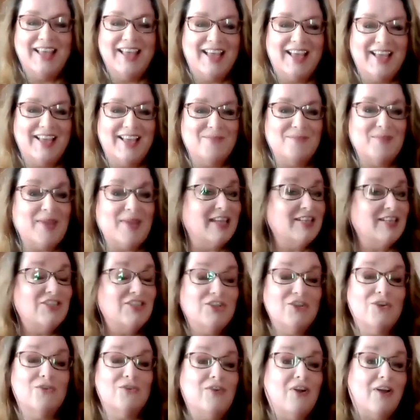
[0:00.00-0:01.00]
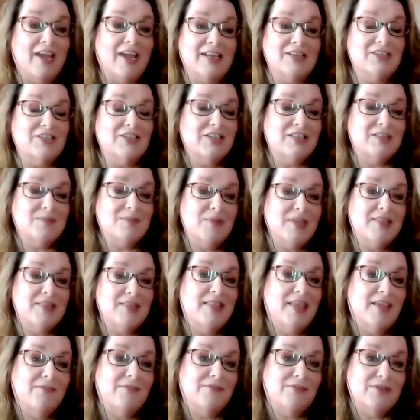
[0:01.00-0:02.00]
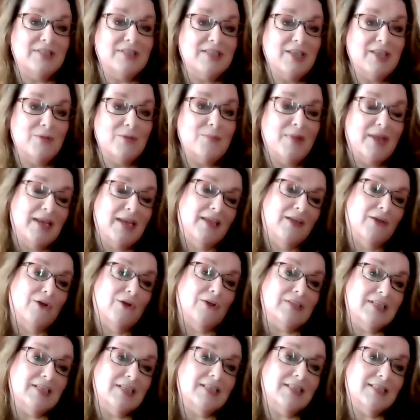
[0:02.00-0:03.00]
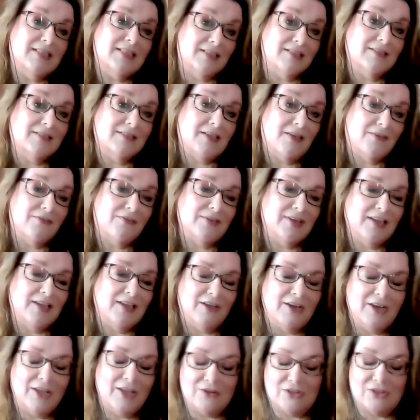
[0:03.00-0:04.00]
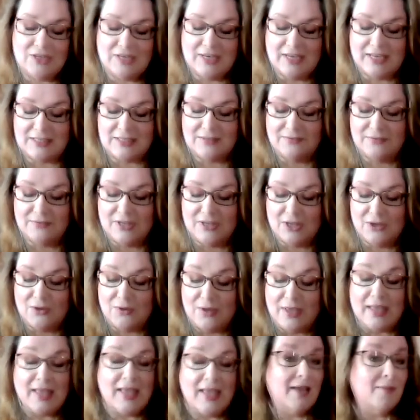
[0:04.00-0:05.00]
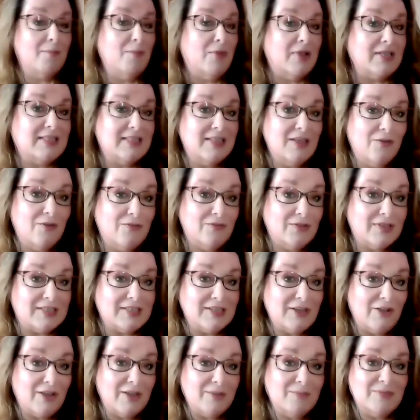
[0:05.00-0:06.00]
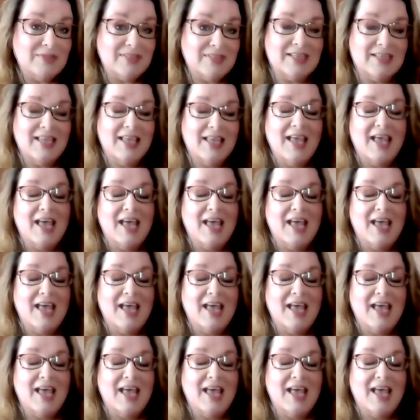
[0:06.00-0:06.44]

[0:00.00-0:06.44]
And you're right, she's been there for so many artists, and definitely I know she has for you and myself at times,